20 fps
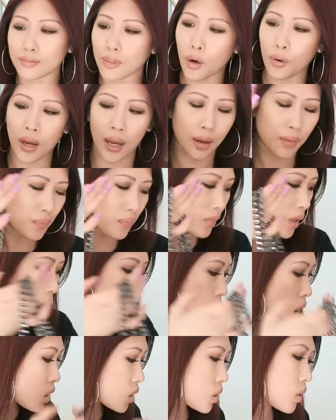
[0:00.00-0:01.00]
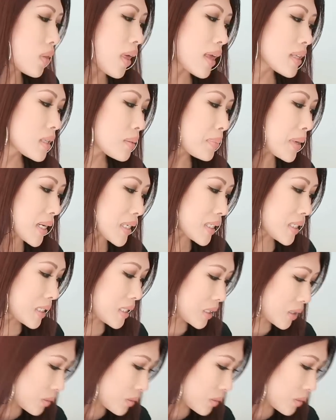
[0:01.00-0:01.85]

Okay, so that's a bust.